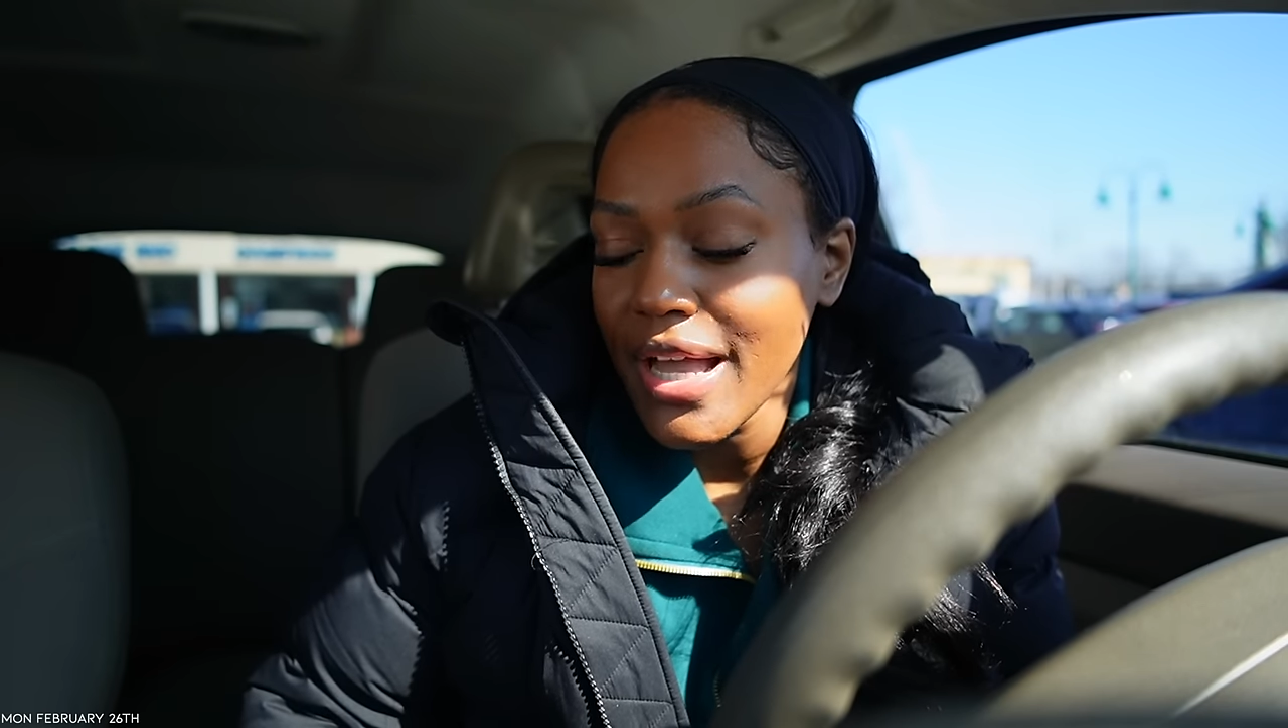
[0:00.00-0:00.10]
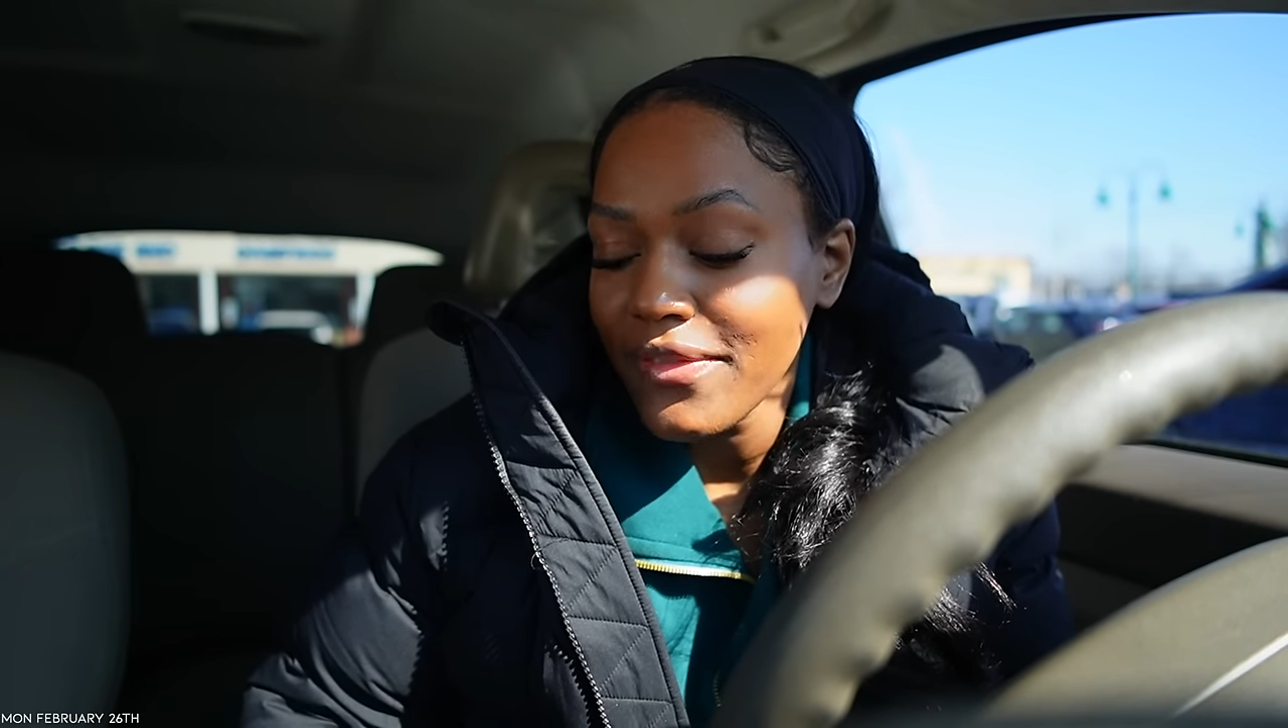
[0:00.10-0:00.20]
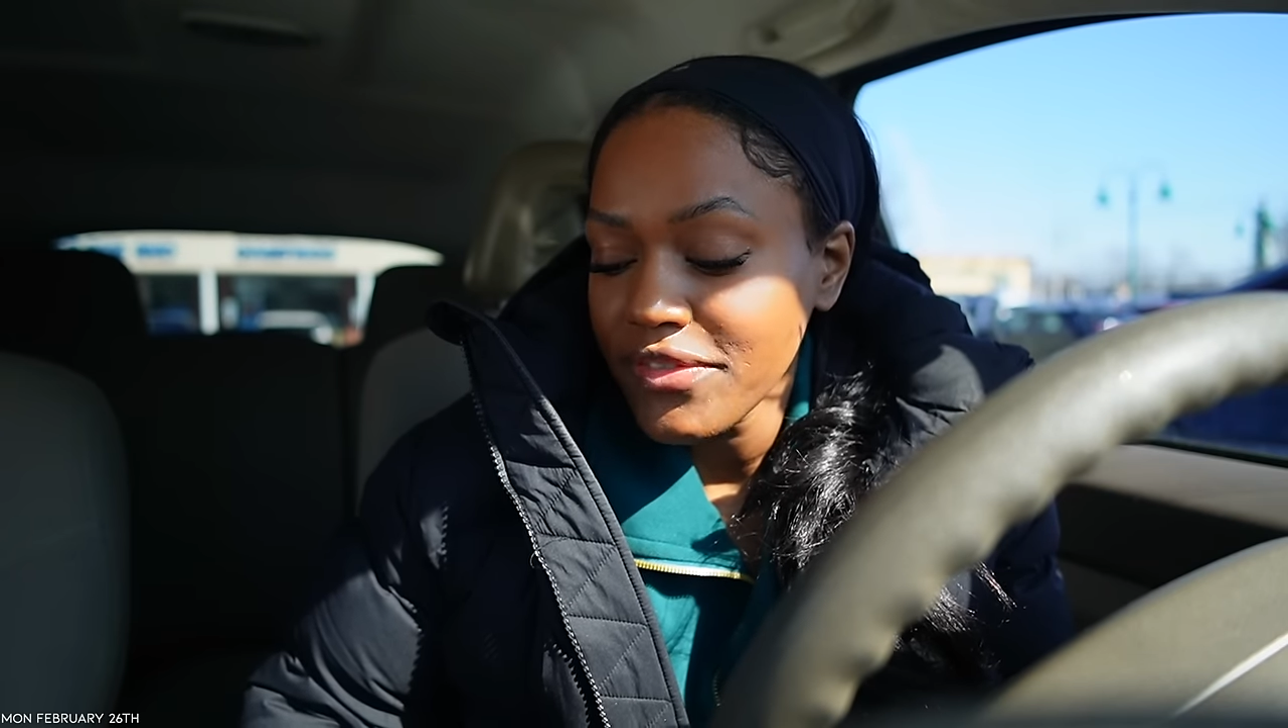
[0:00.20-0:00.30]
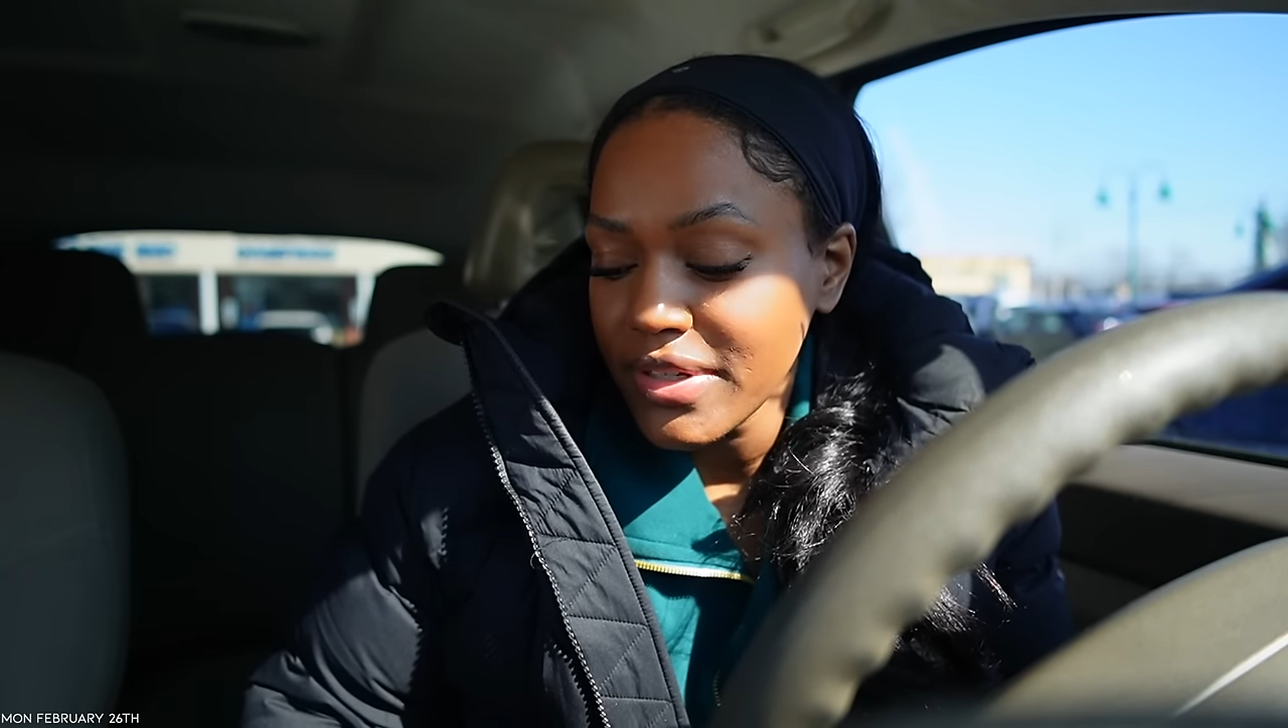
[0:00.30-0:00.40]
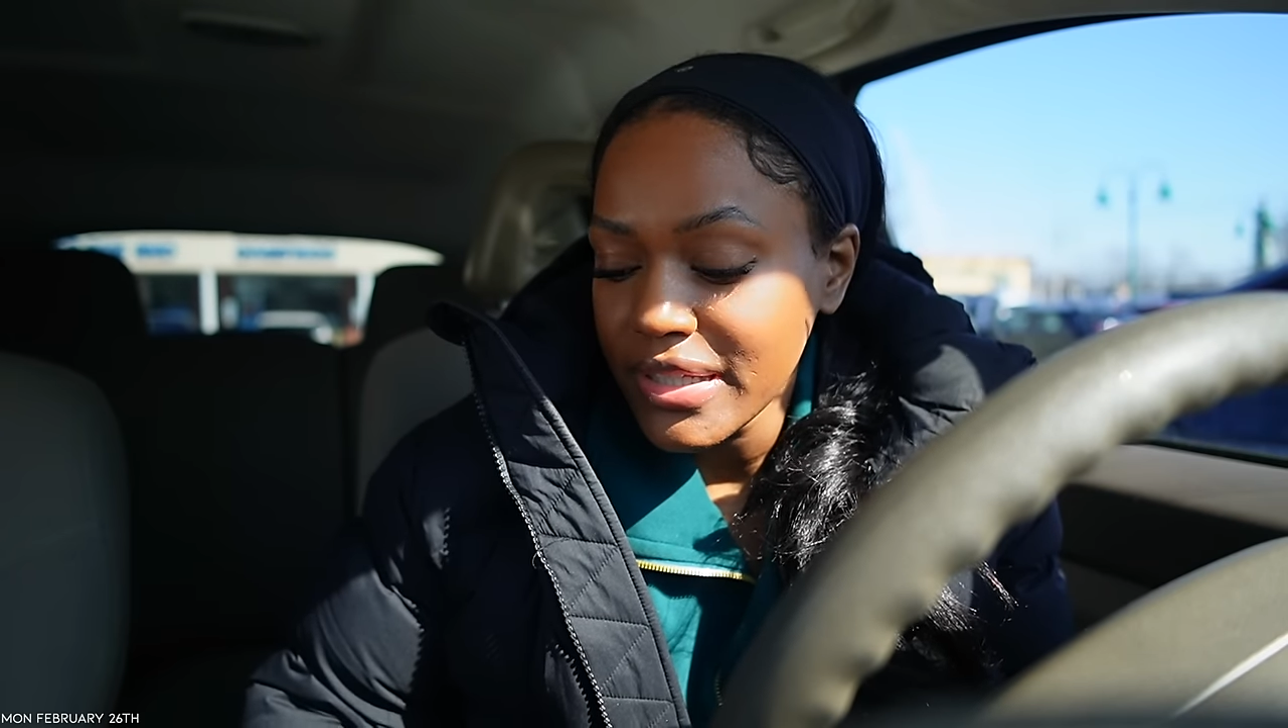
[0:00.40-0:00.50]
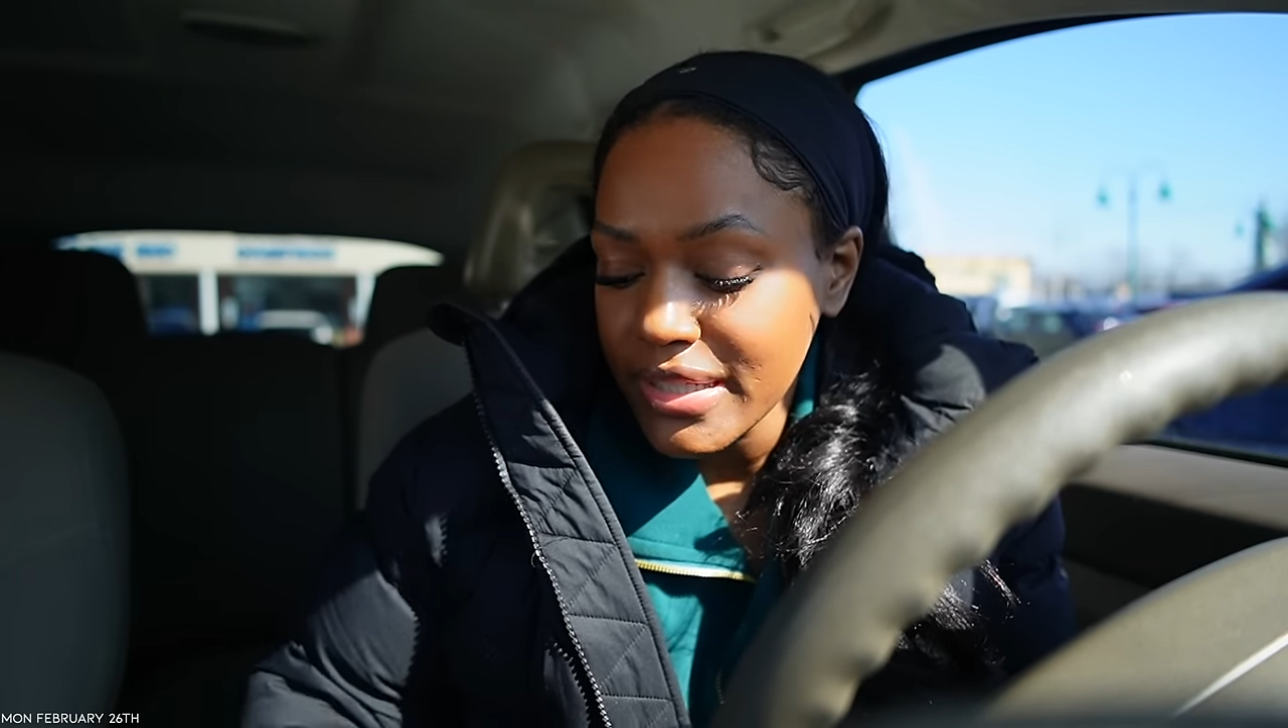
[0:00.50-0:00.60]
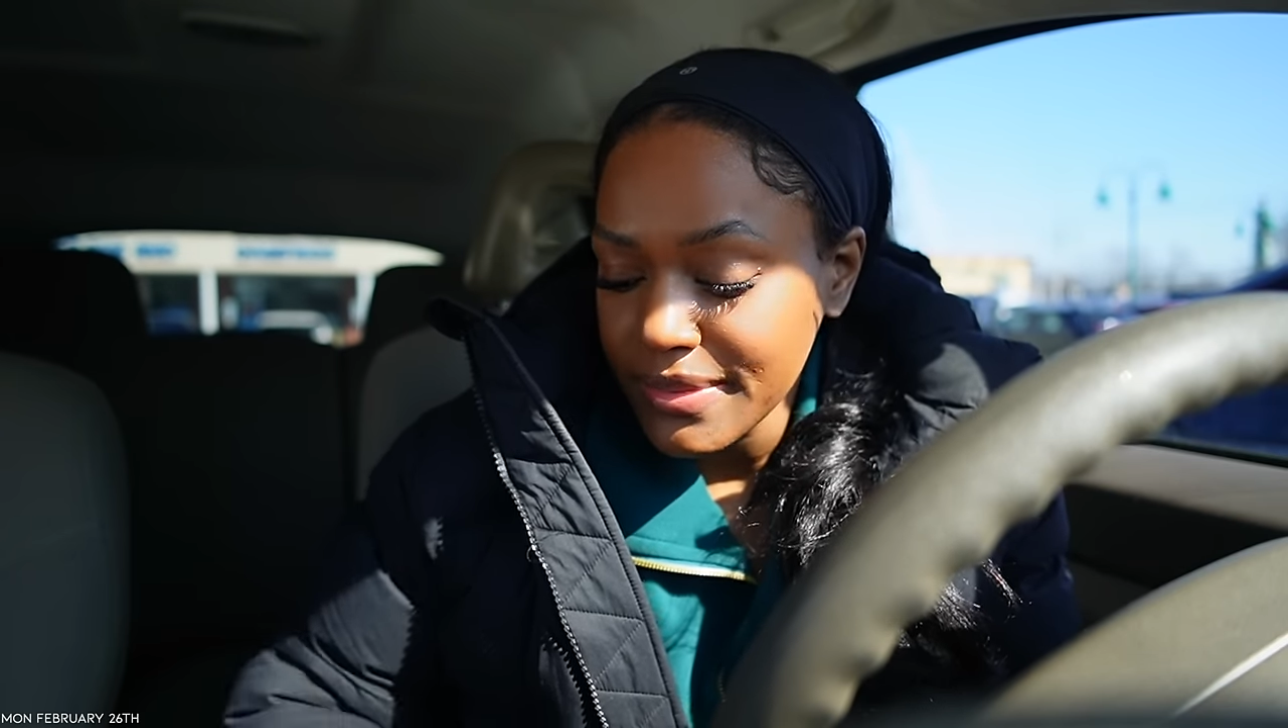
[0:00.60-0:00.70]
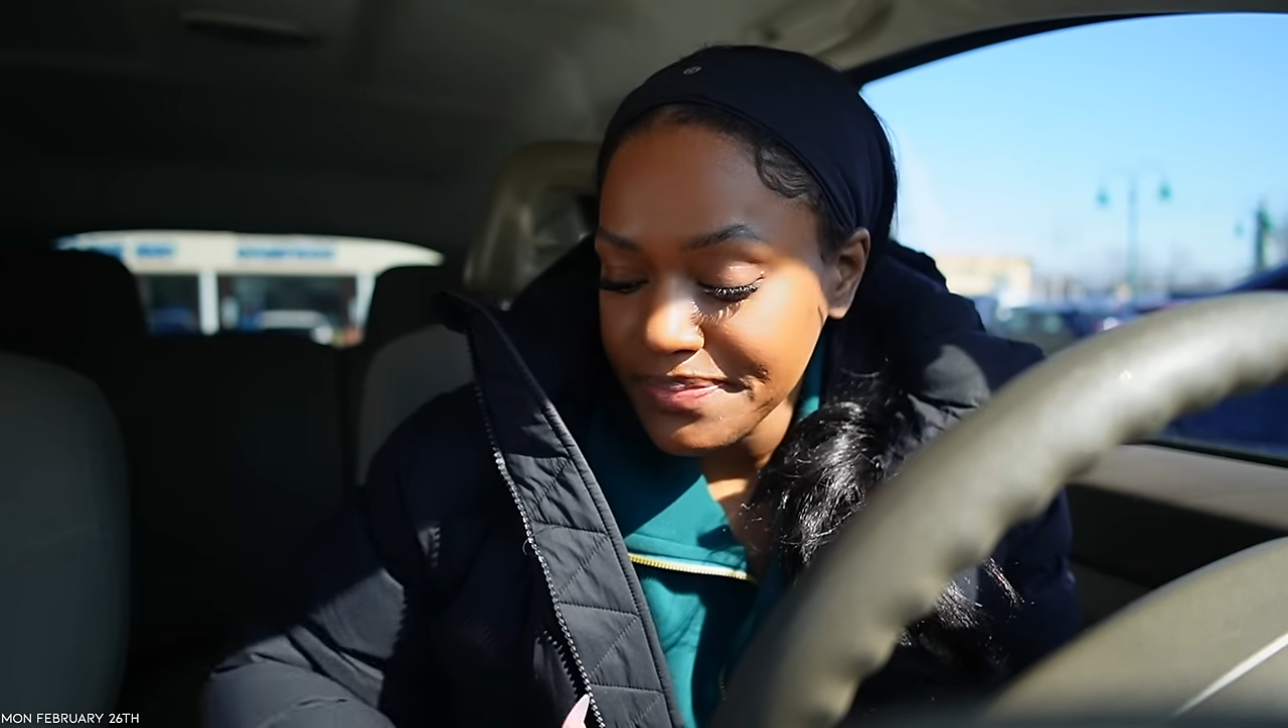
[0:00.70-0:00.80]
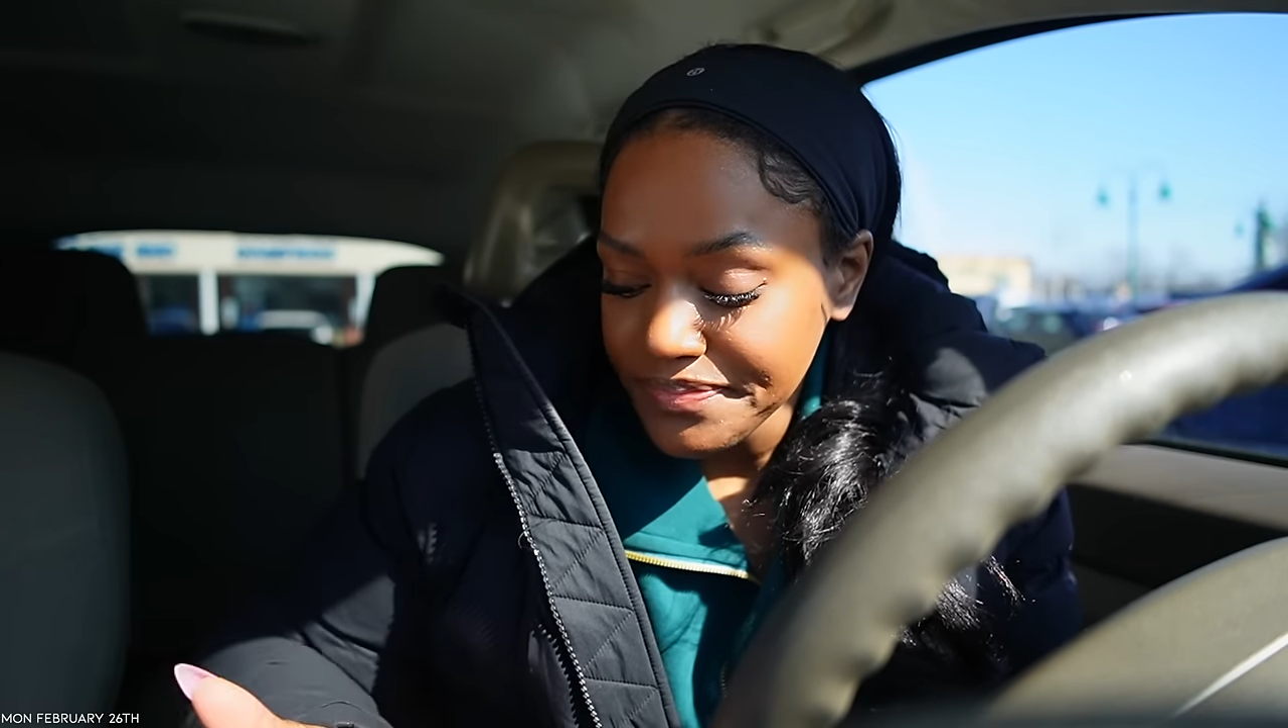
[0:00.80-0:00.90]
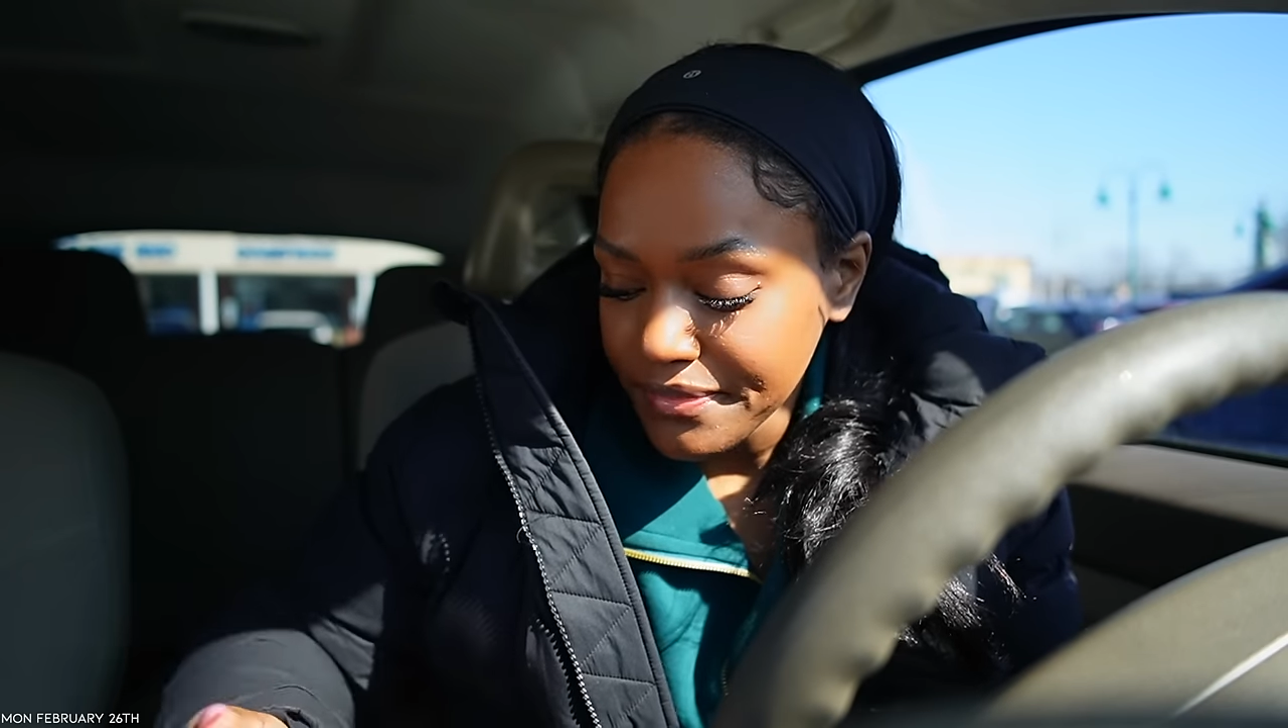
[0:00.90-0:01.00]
haven't really